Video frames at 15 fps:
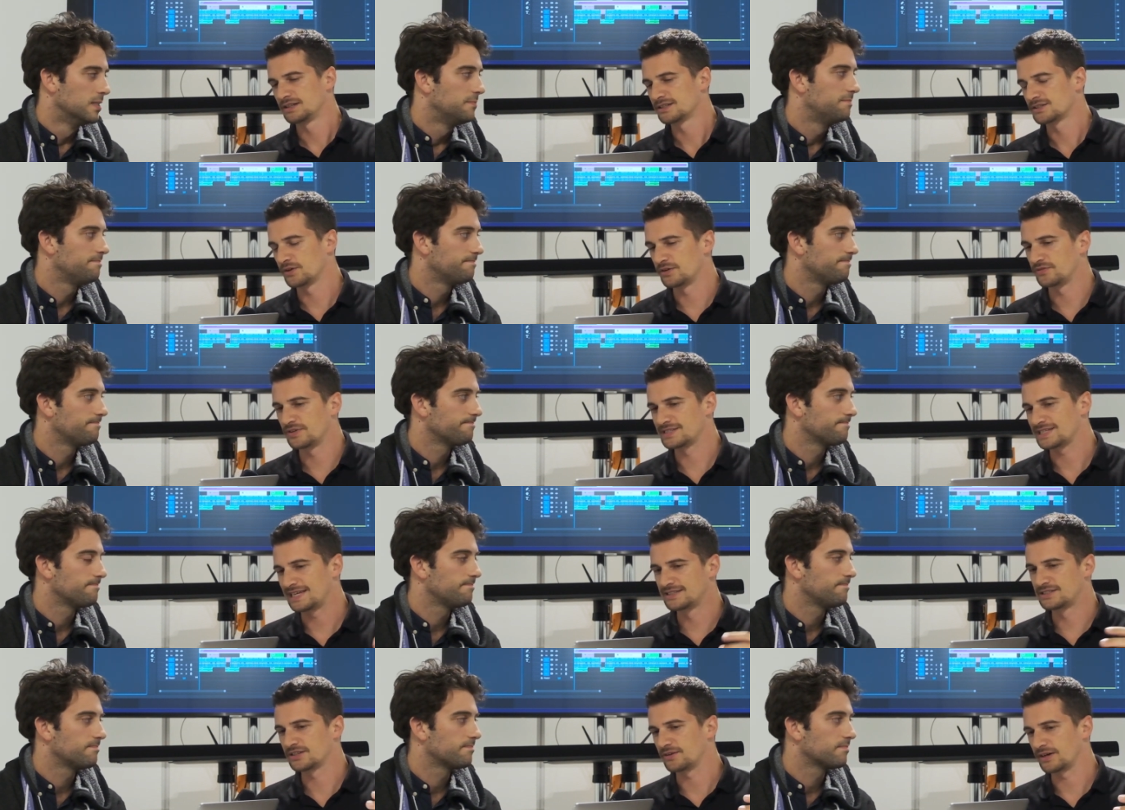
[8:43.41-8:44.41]
Speaker 1: so if it's
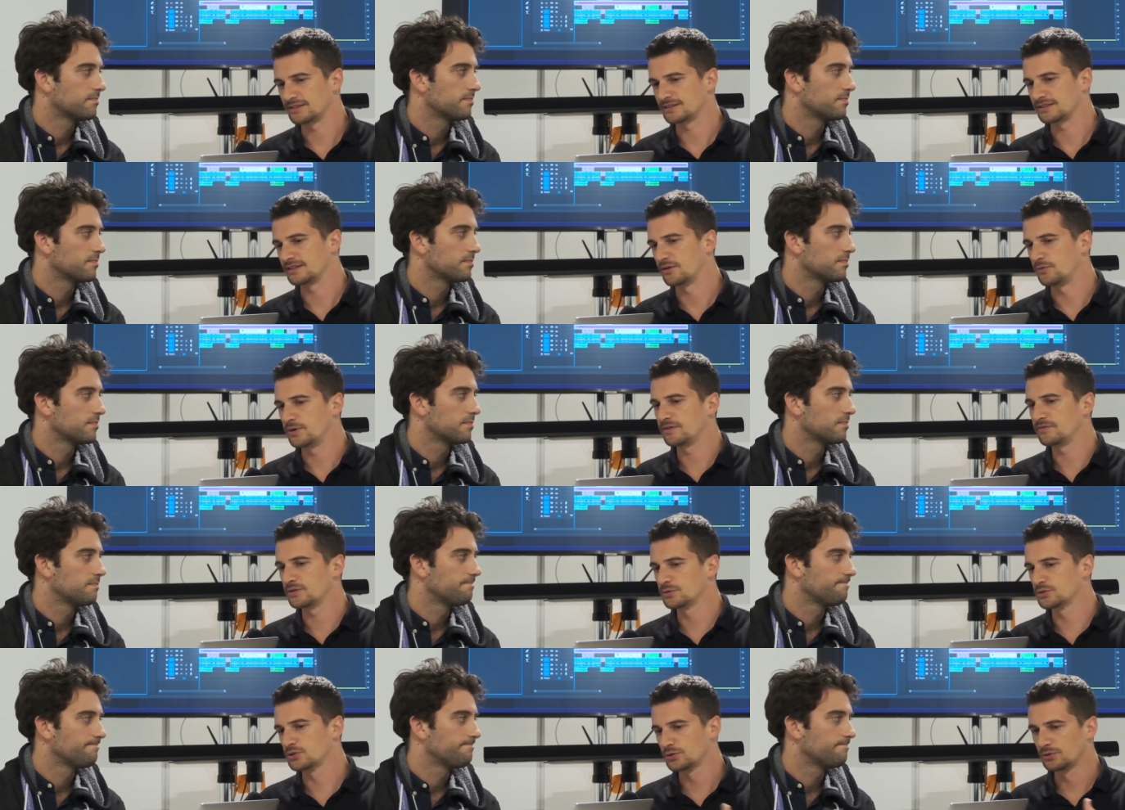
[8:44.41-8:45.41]
integrated in a
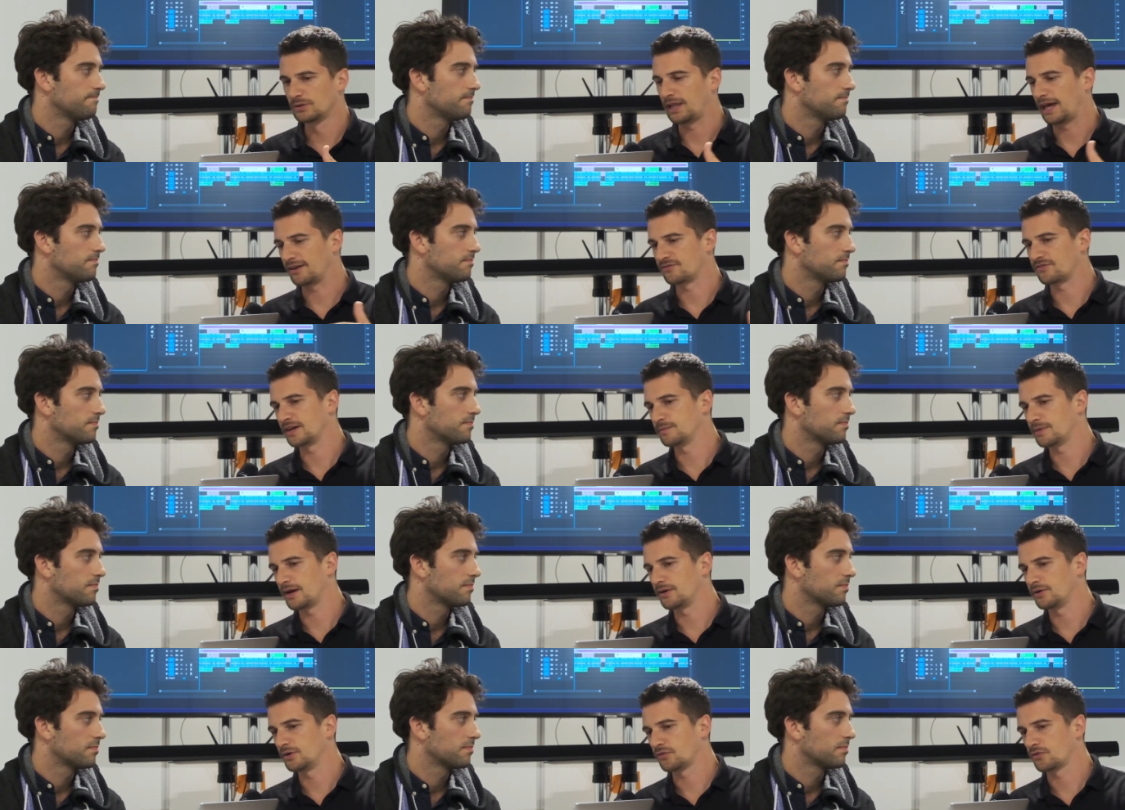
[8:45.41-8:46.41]
review tool like
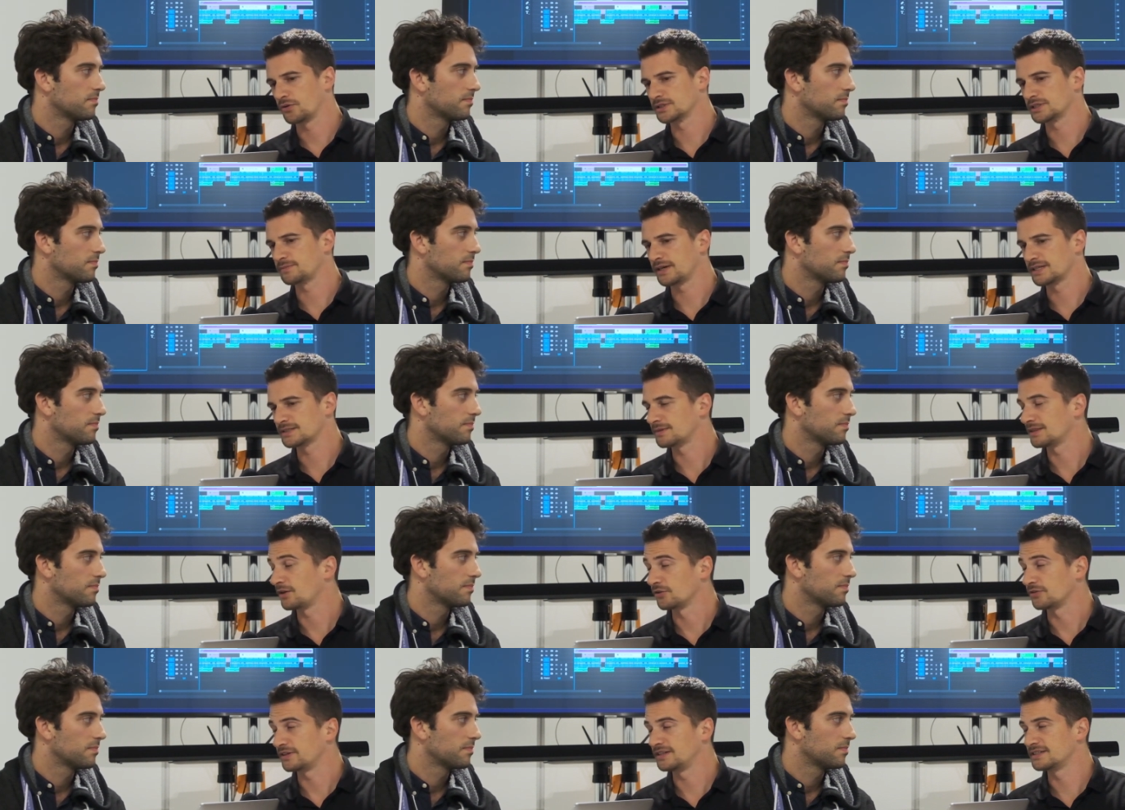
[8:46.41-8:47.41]
Frame.io, of course it makes it a
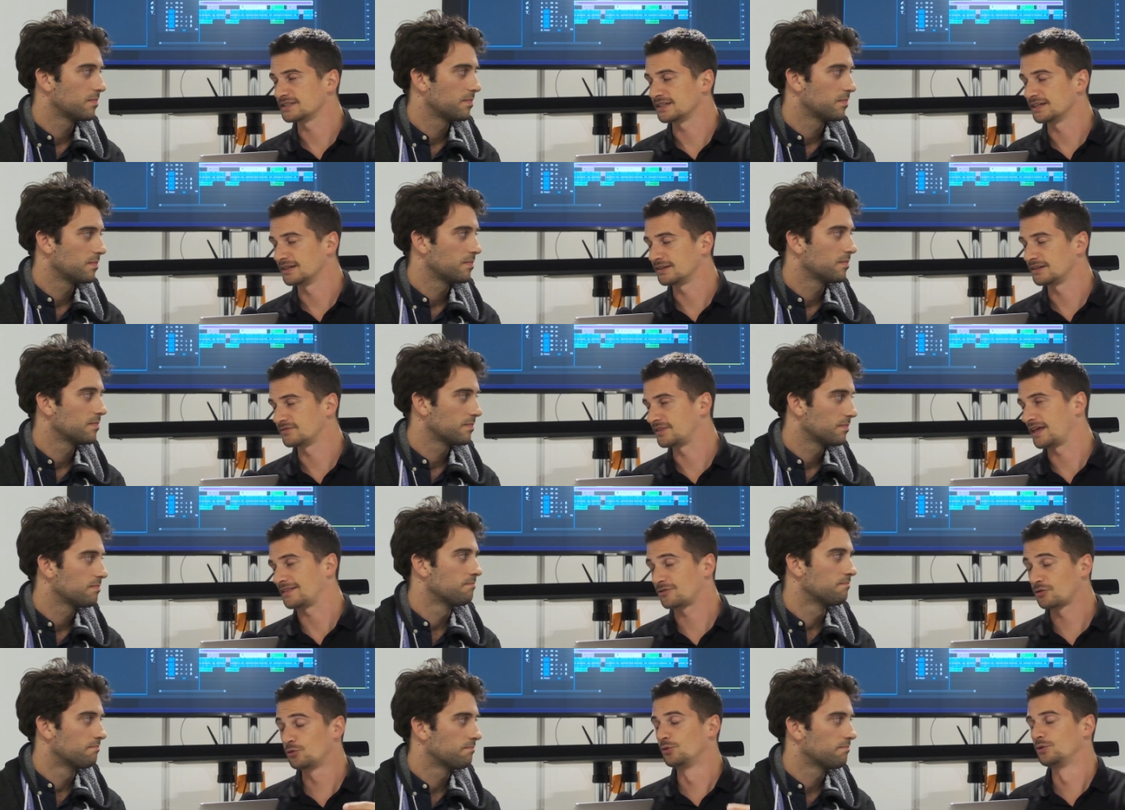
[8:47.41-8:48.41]
lot easier if
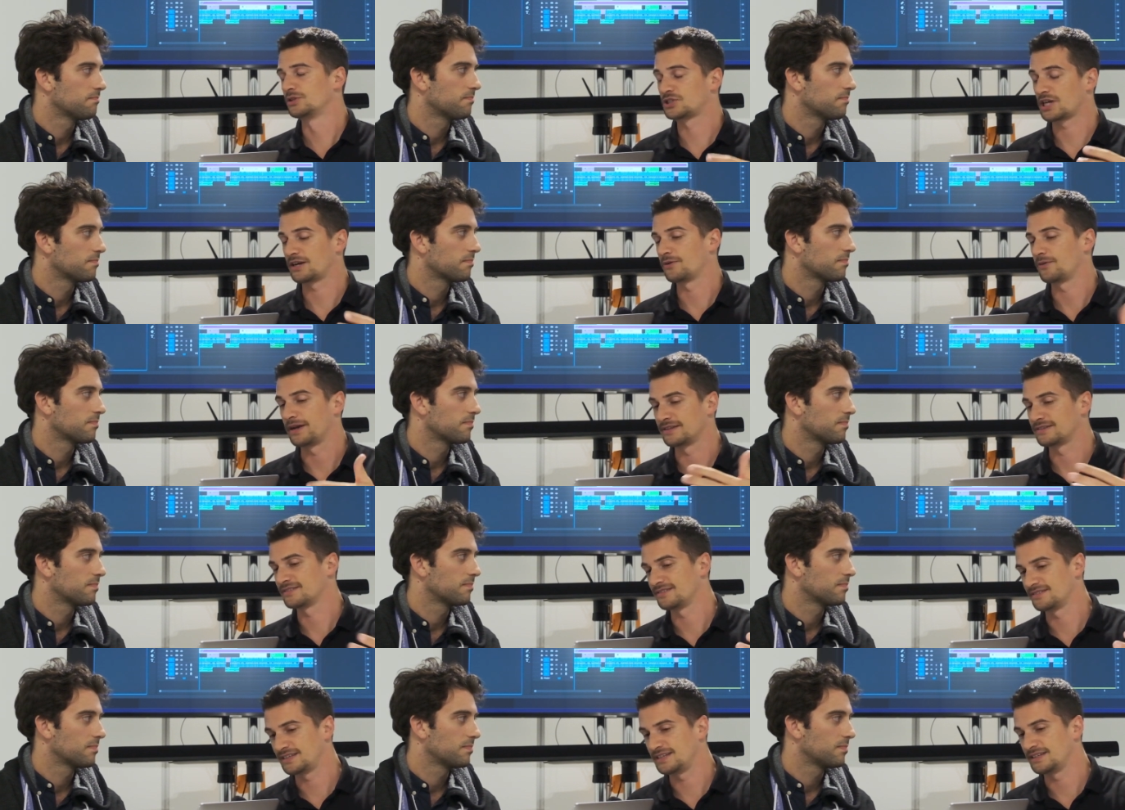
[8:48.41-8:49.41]
that tool
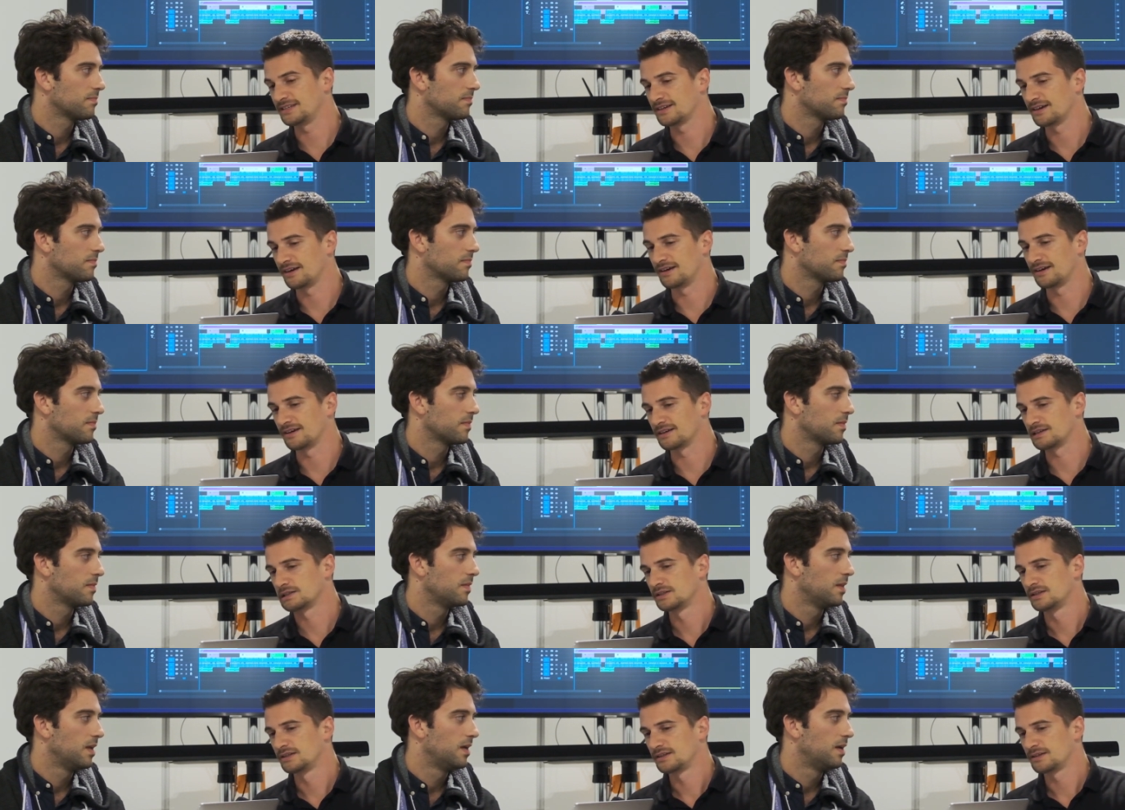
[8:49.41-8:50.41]
generates the uh,
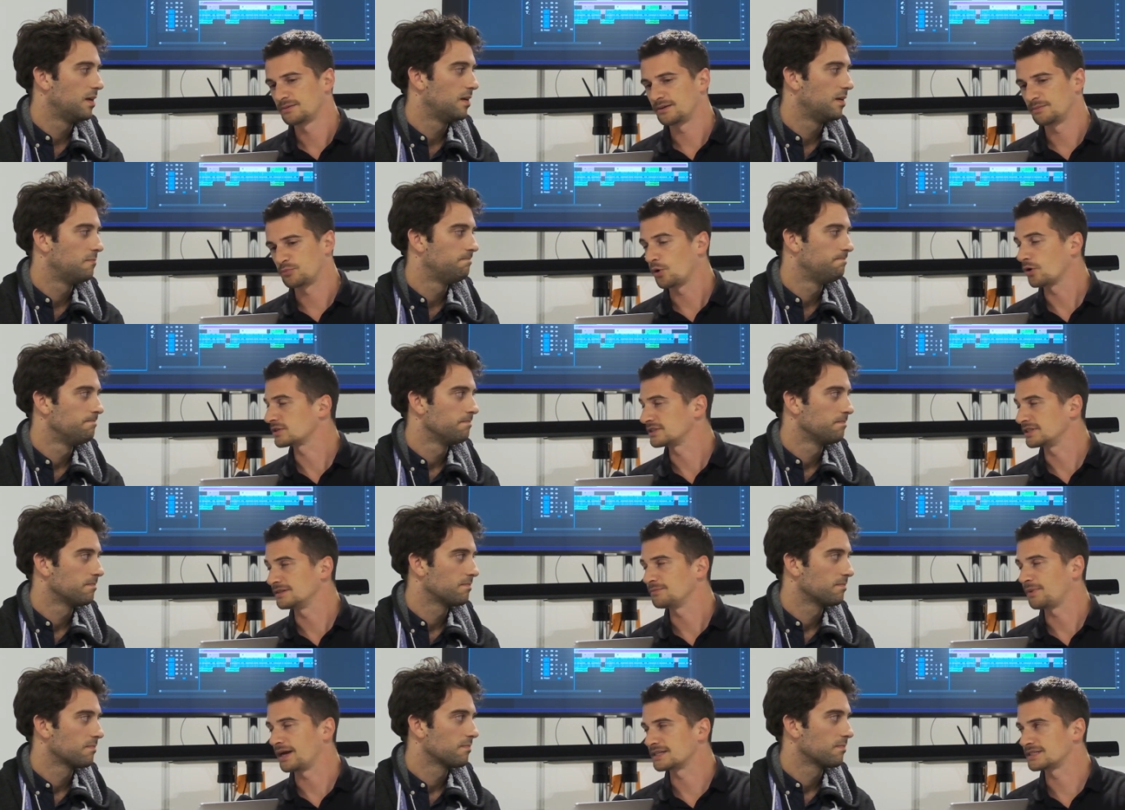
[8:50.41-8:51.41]

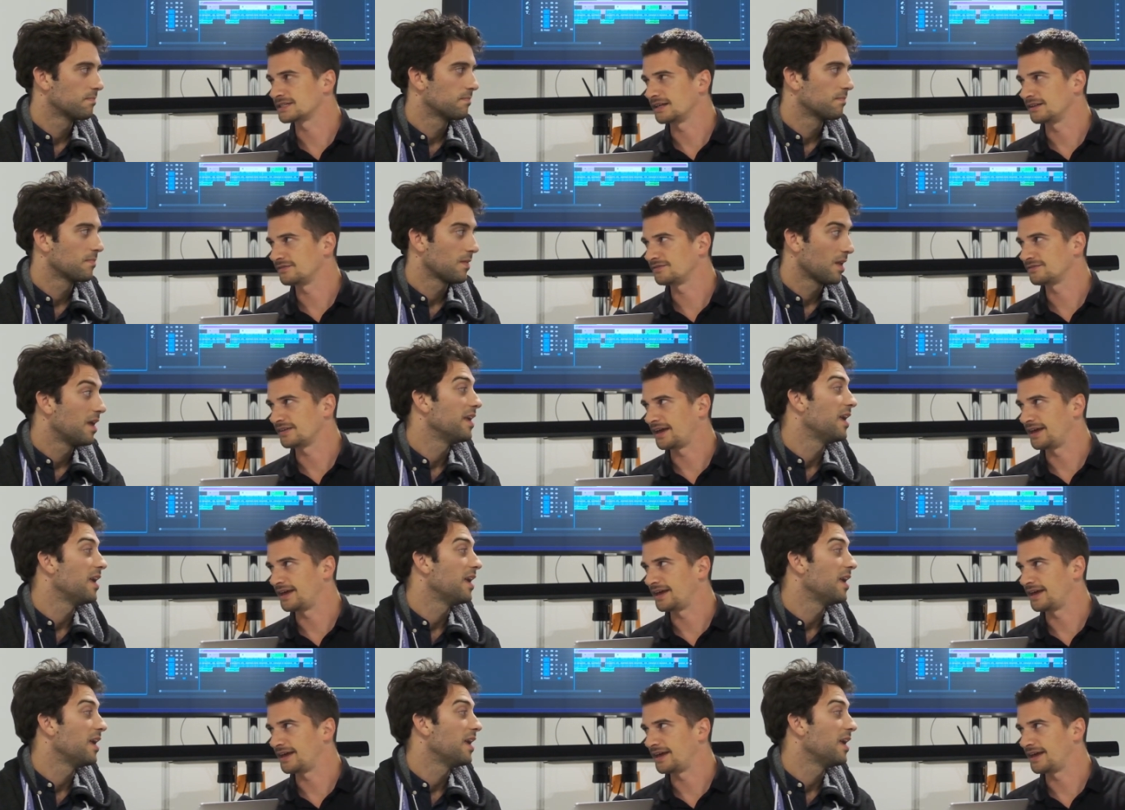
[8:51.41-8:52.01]
proxy by itself.